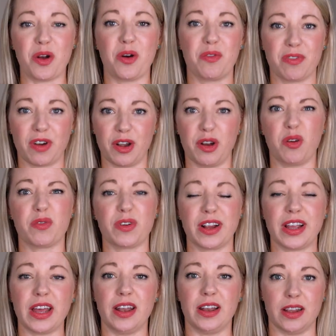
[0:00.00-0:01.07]
over and over
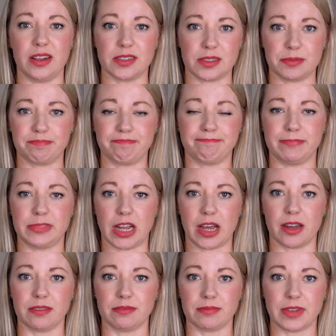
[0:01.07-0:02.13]
again is
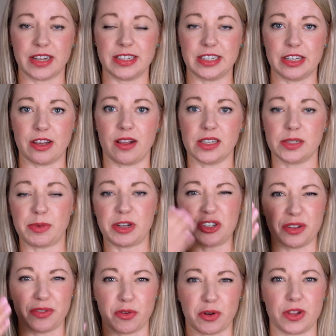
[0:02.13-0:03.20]
not ideal,
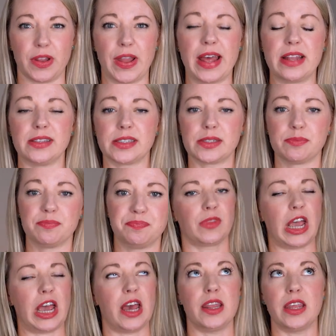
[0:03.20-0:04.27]
especially for the lens.
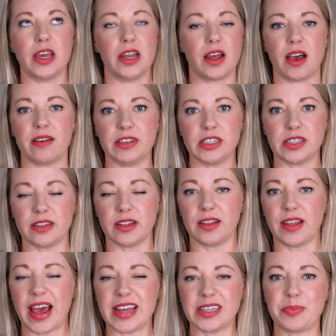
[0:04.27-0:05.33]
And then obviously the
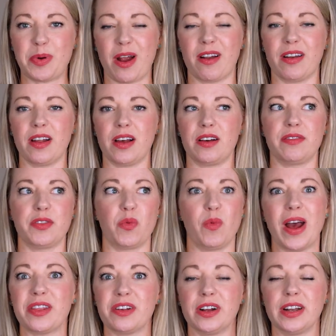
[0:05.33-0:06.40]
last part of the
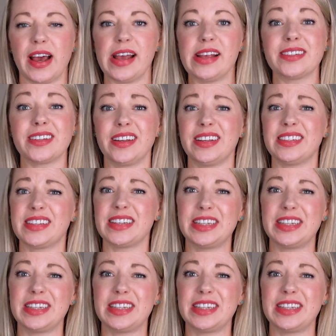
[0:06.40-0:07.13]
weather in Iceland is the